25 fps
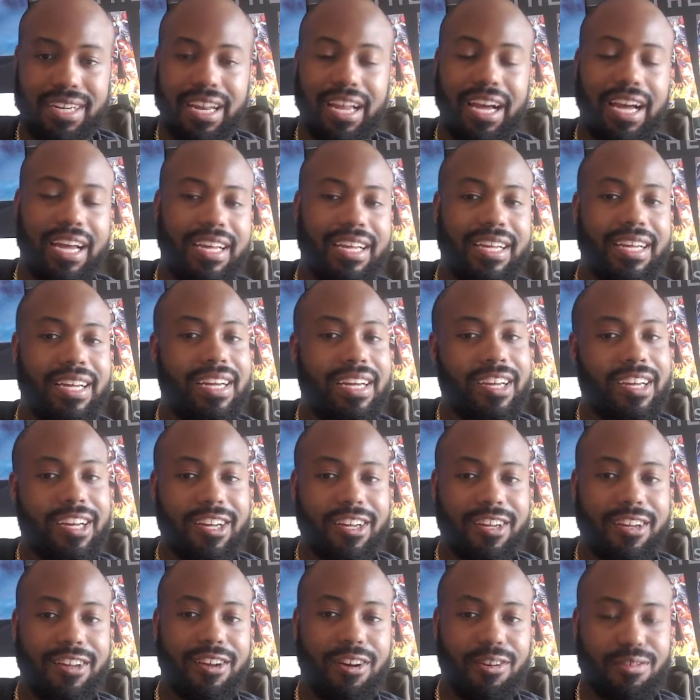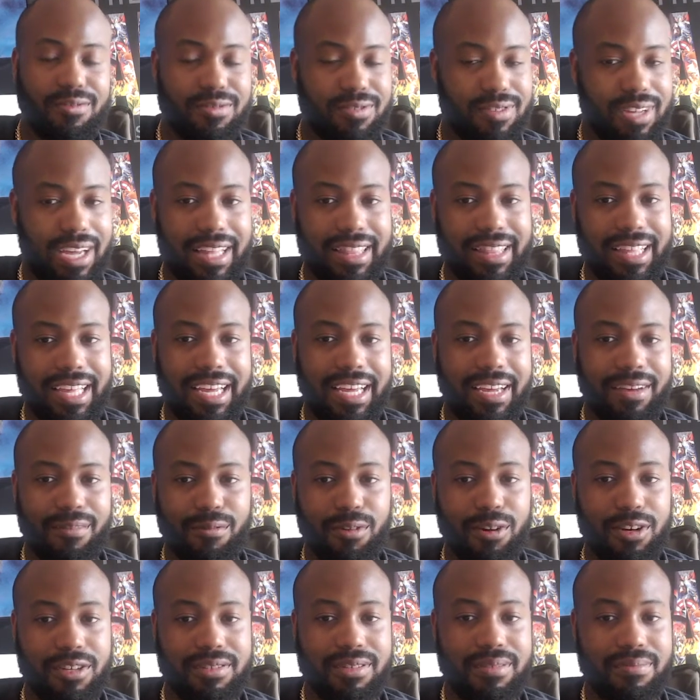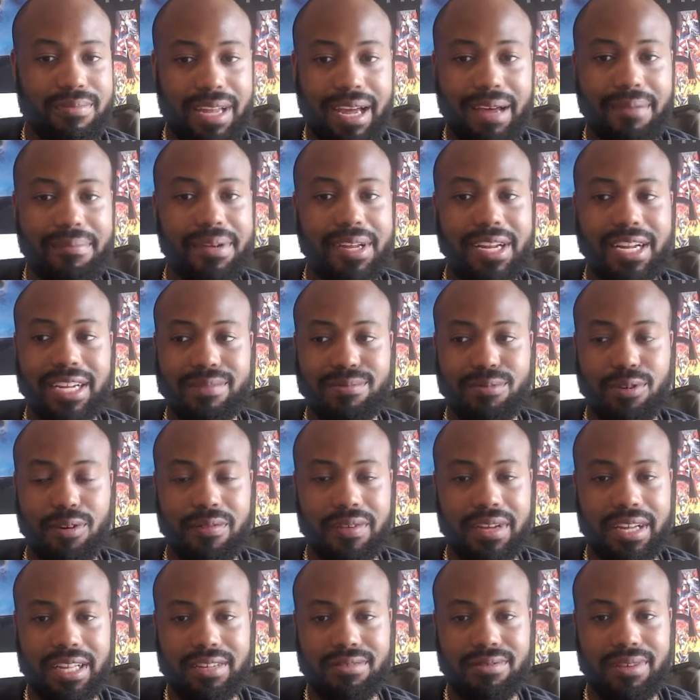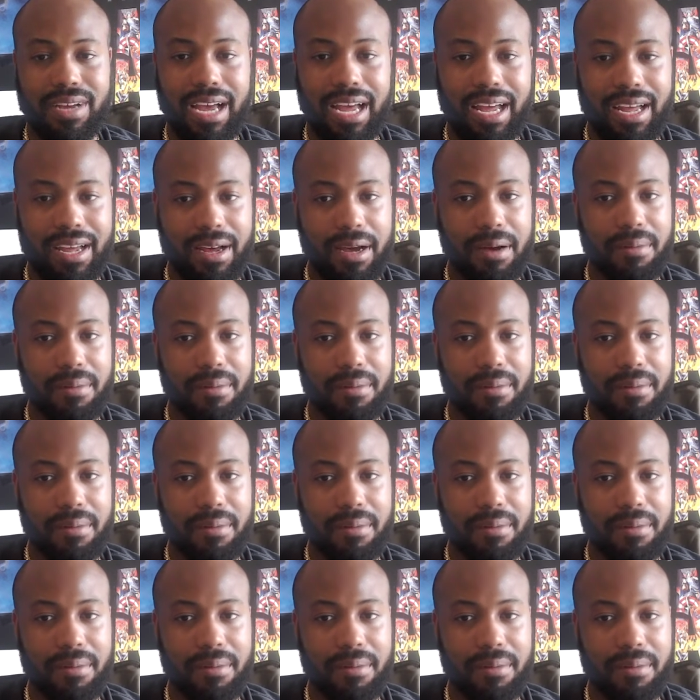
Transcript: Like, so I think Will Smith not being in this movie and you got